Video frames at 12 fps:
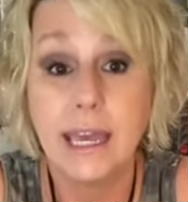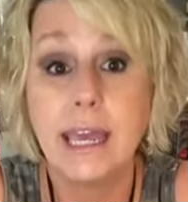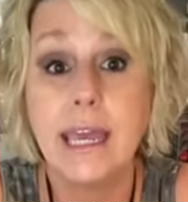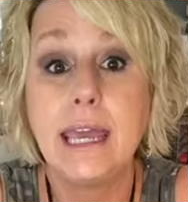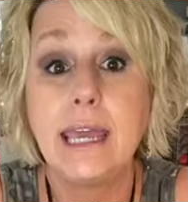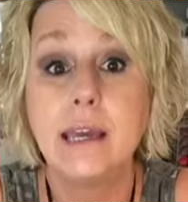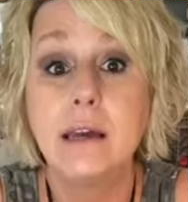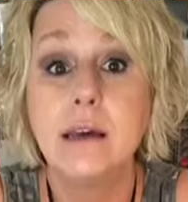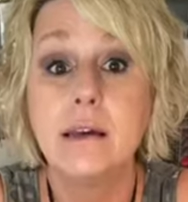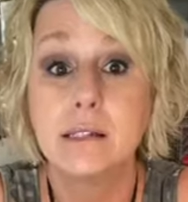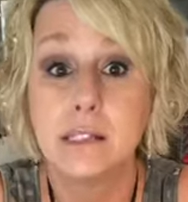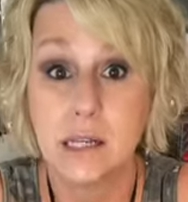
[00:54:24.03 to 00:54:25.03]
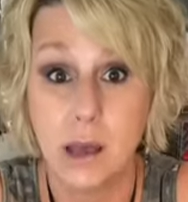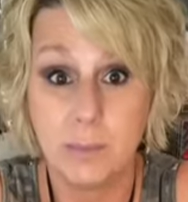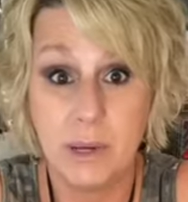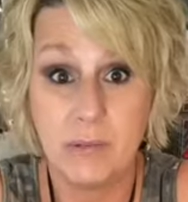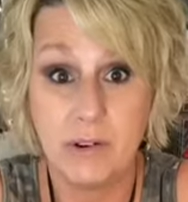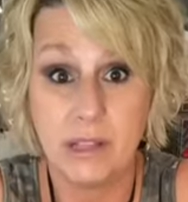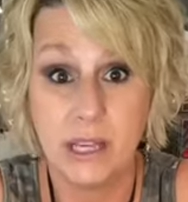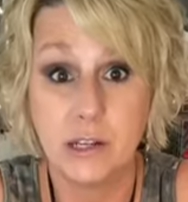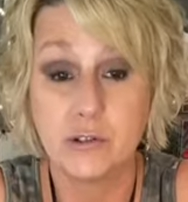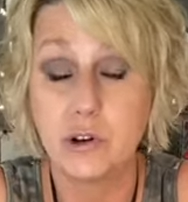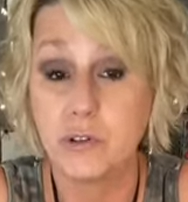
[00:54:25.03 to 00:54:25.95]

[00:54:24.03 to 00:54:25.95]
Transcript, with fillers: He stopped everything,